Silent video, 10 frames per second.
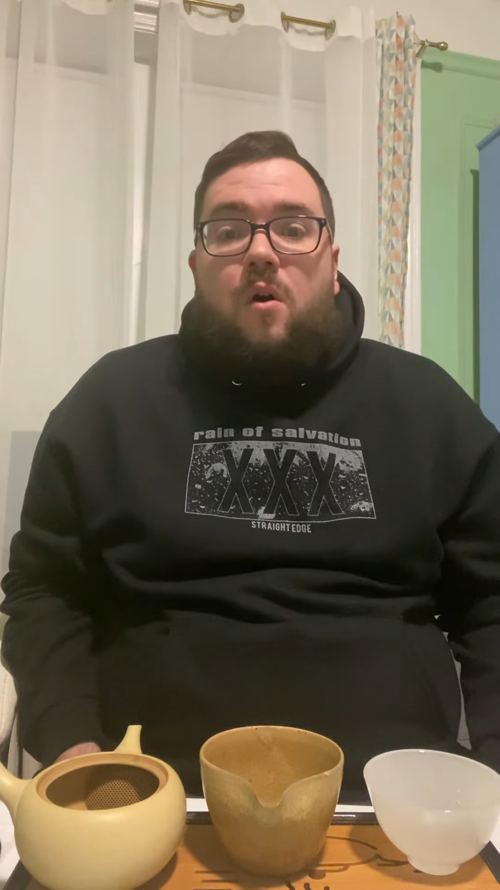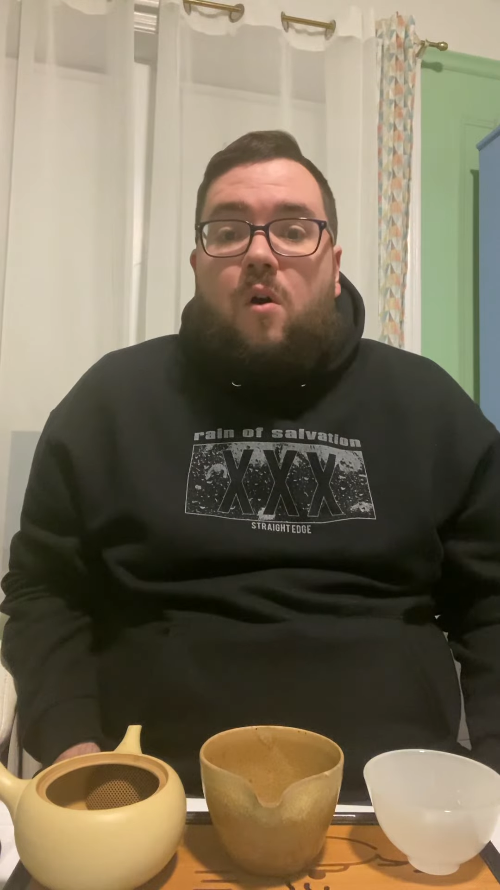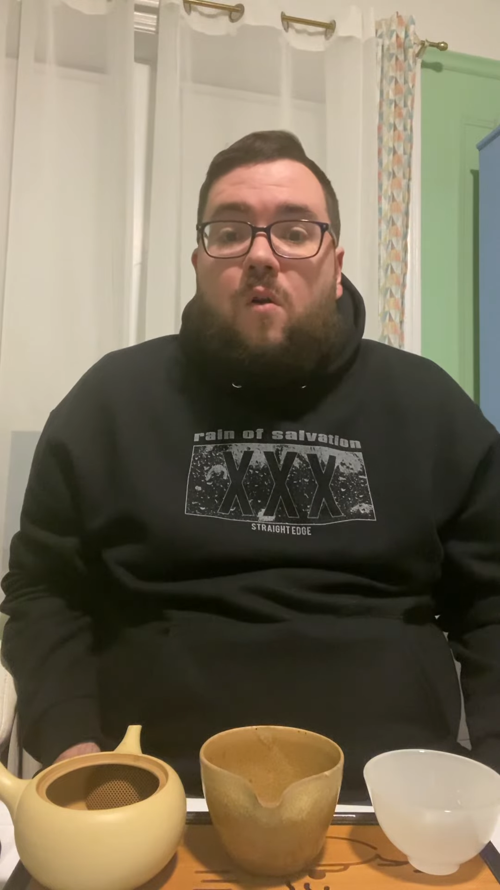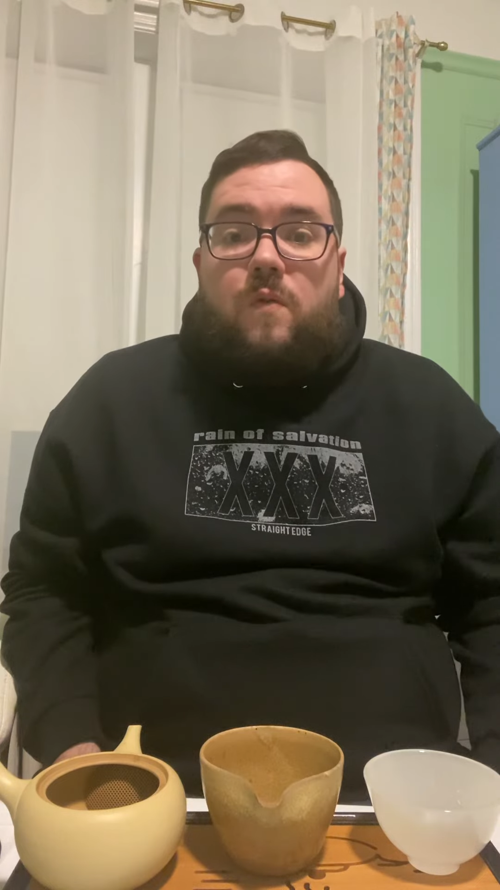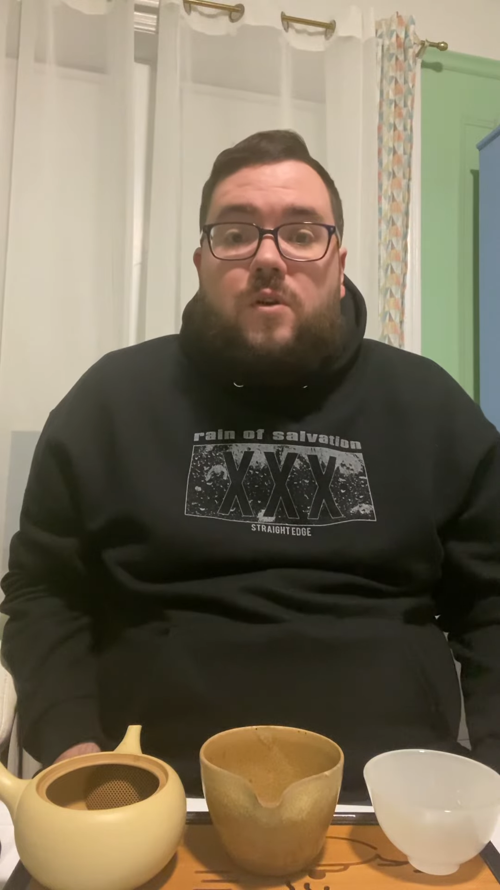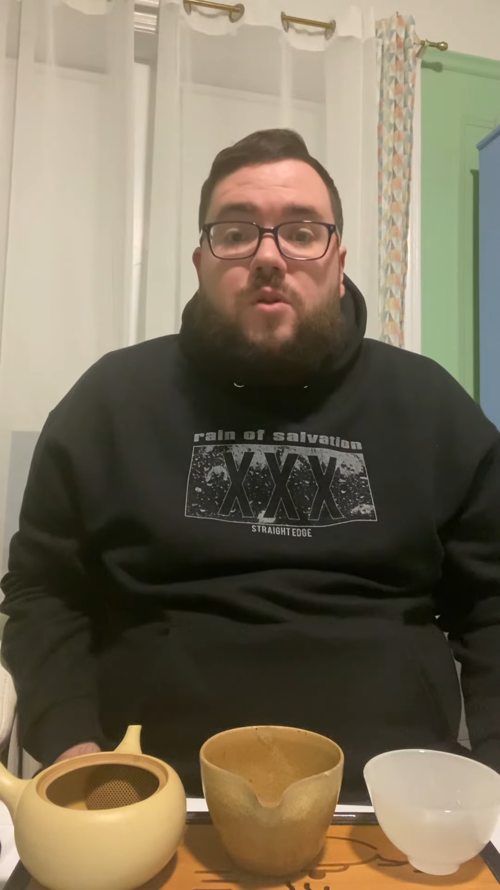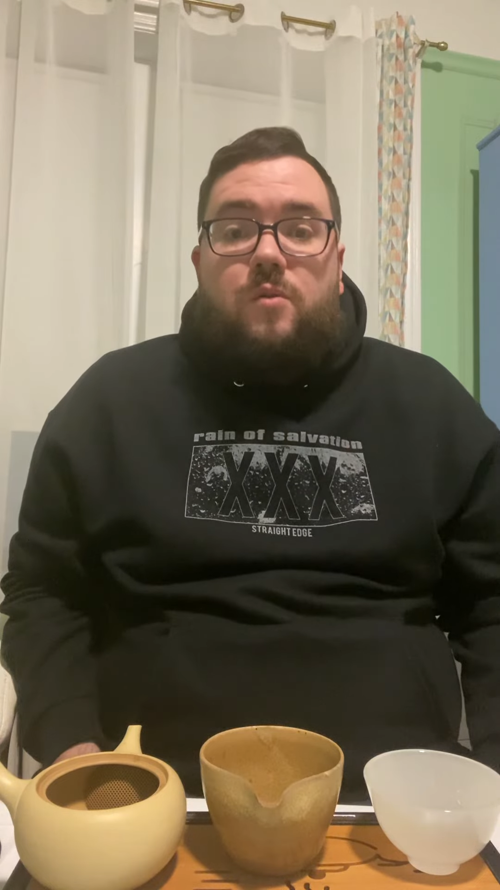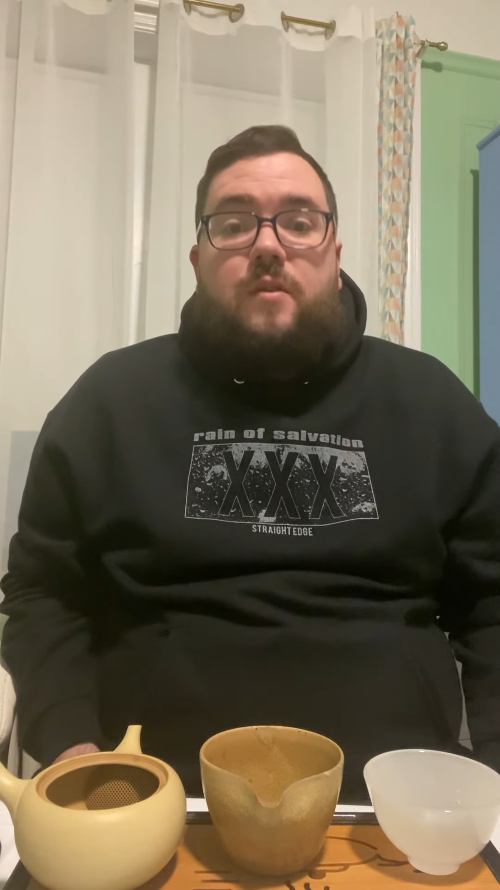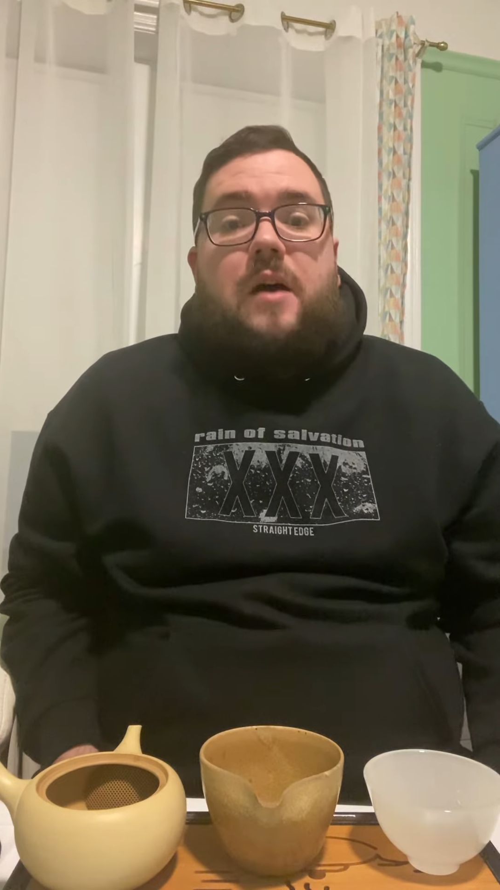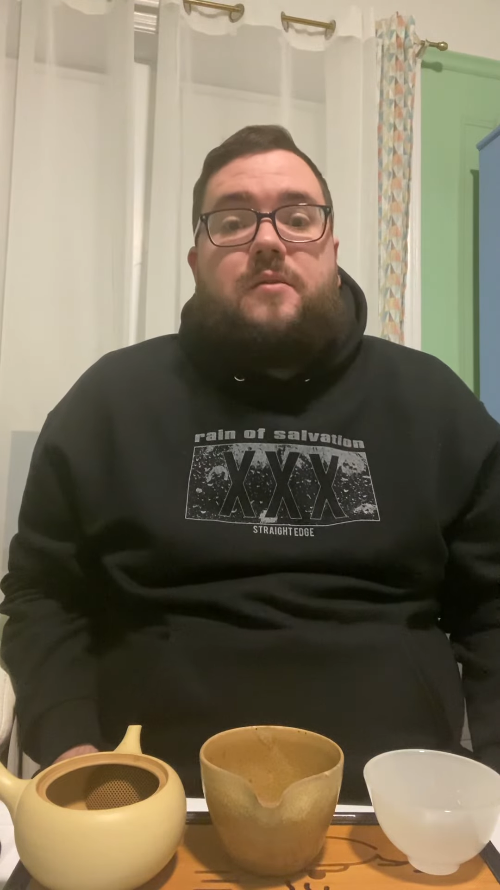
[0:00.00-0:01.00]
over
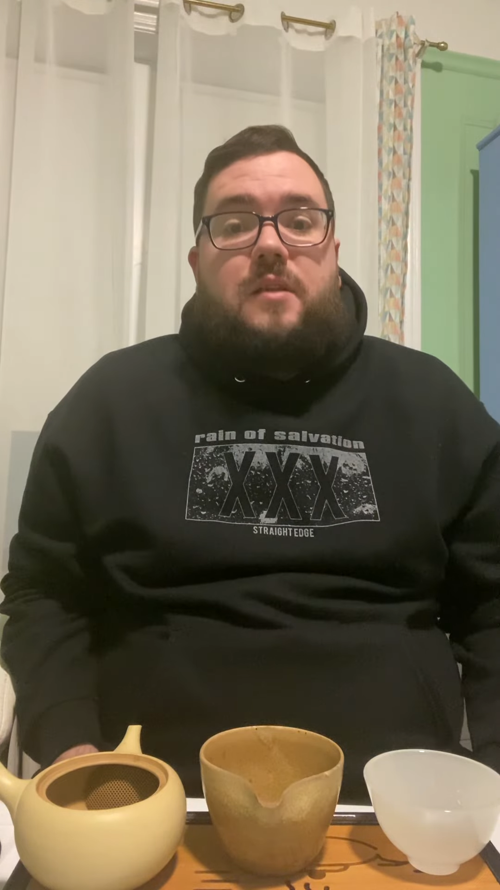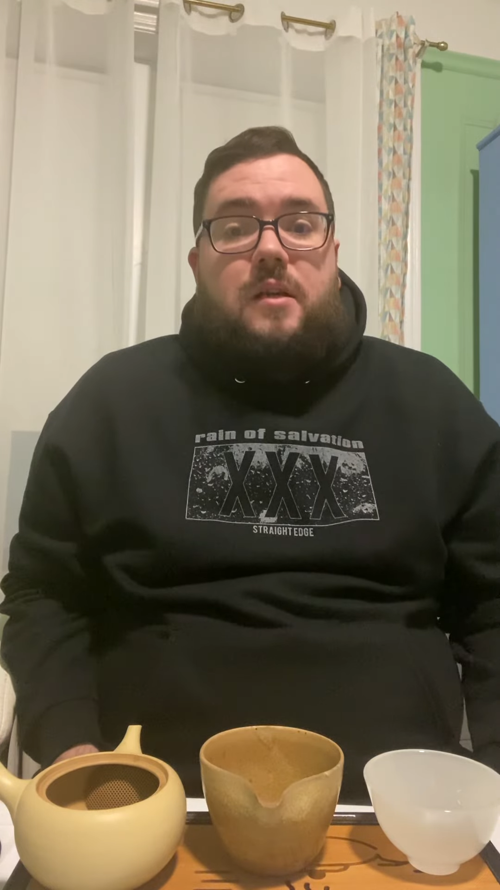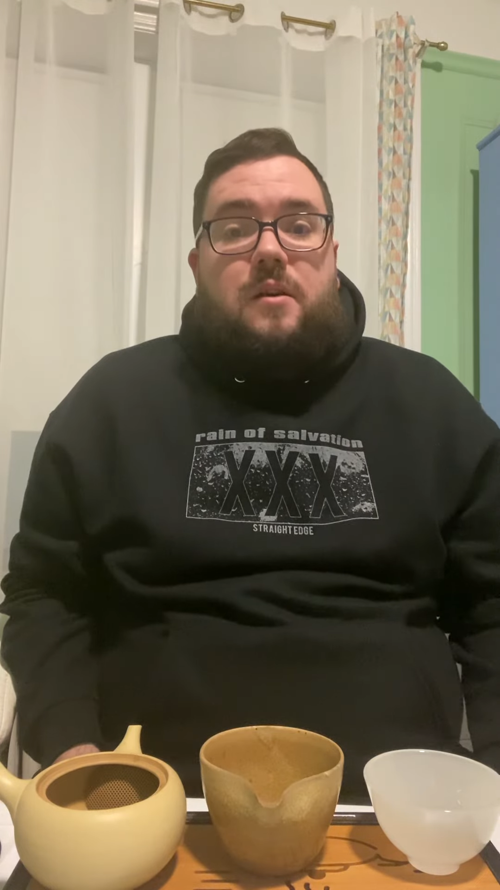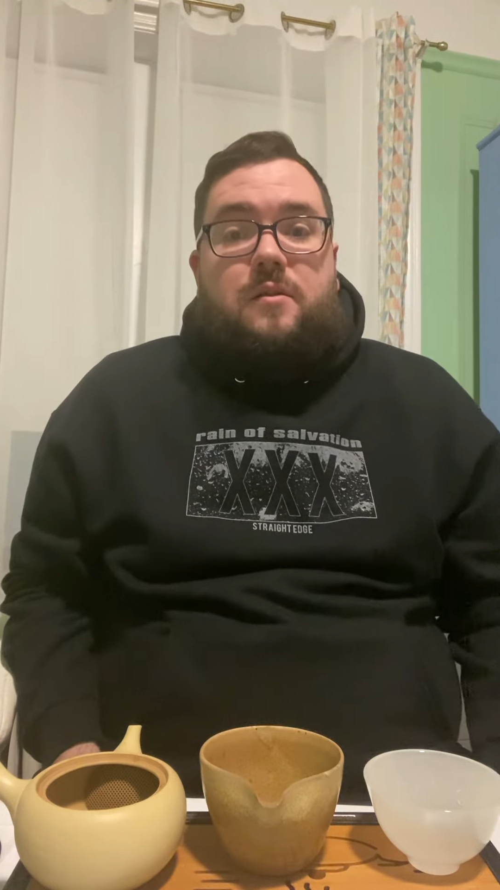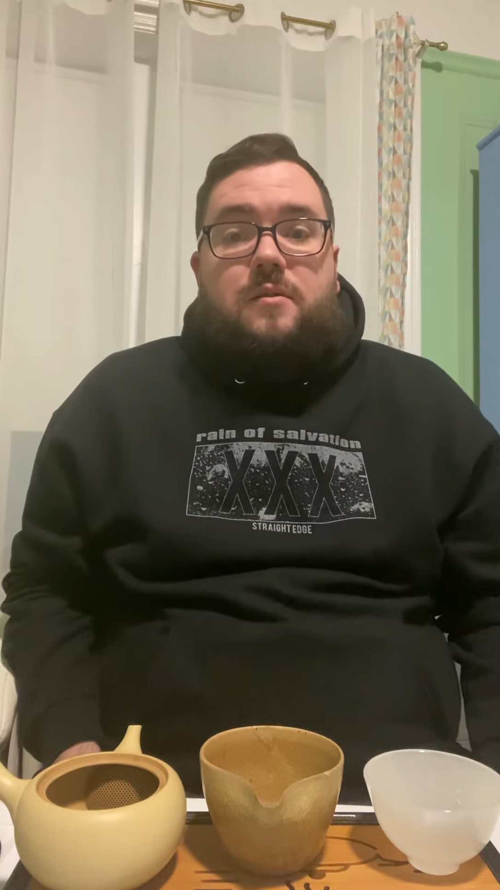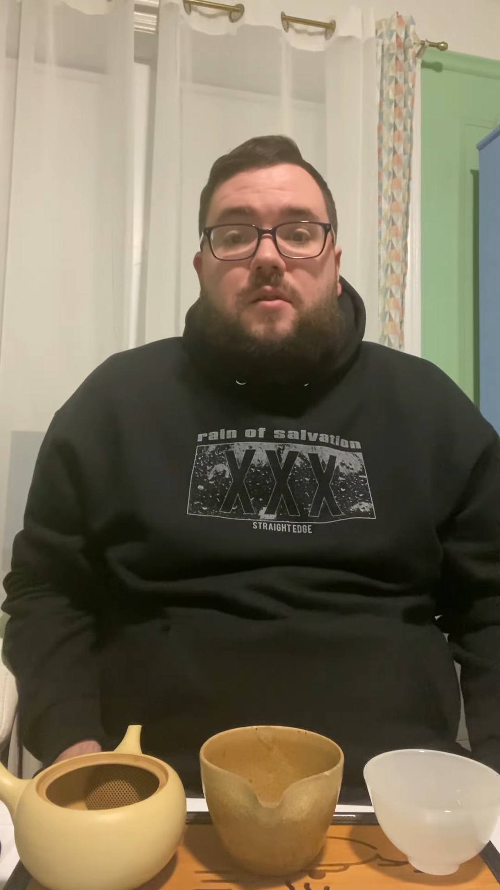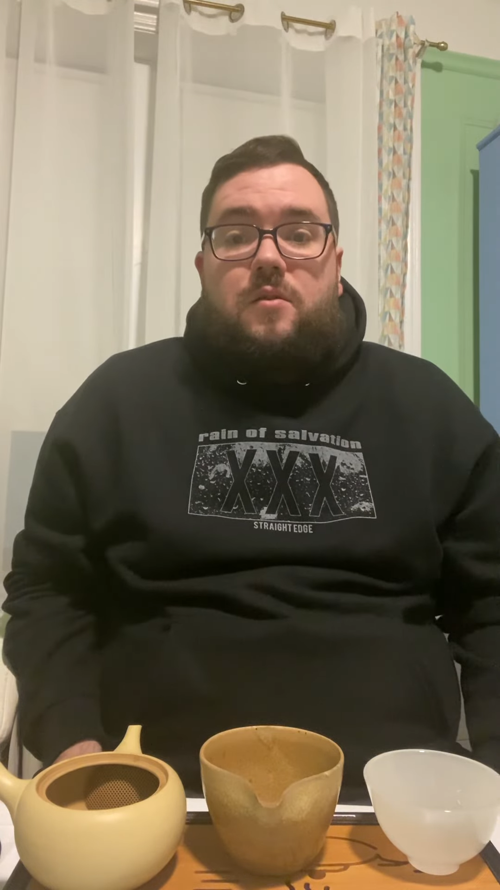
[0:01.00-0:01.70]
2,000 years.